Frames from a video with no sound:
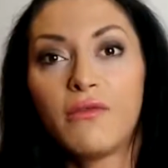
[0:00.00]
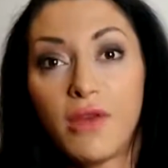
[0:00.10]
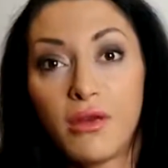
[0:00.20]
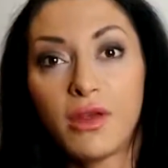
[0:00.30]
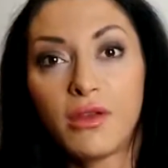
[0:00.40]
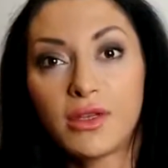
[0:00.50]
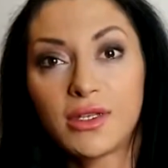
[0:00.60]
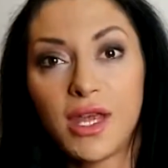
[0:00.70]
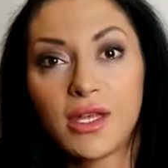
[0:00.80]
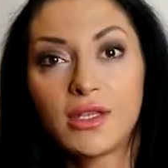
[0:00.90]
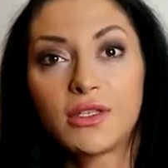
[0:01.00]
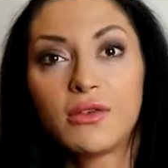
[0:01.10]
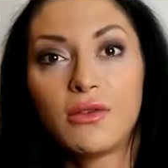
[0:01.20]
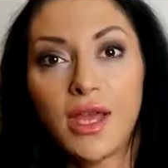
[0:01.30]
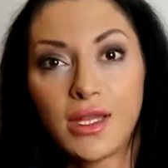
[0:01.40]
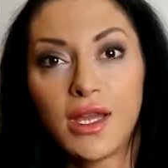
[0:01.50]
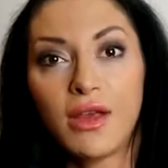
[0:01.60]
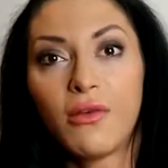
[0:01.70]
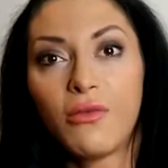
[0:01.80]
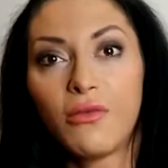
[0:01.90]
very good stages to
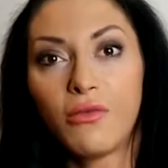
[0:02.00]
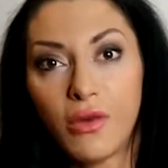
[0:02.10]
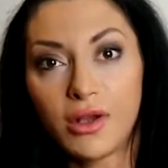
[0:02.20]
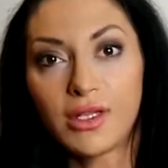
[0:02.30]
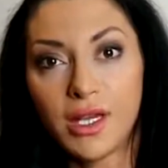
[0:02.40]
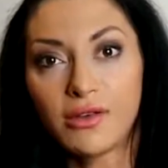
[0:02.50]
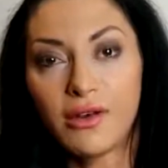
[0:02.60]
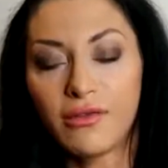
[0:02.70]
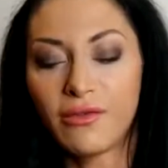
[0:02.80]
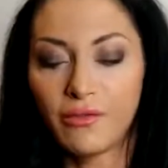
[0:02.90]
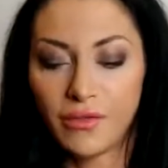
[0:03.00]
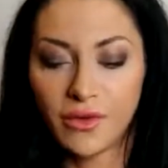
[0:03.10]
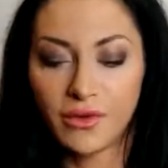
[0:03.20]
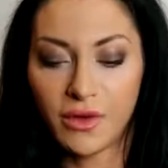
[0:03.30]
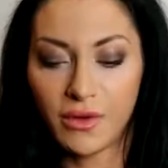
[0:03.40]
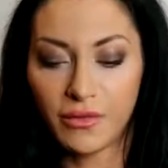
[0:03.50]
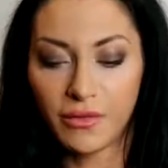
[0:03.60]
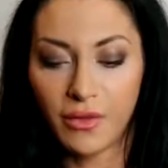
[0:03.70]
getting 1 ticked off. So.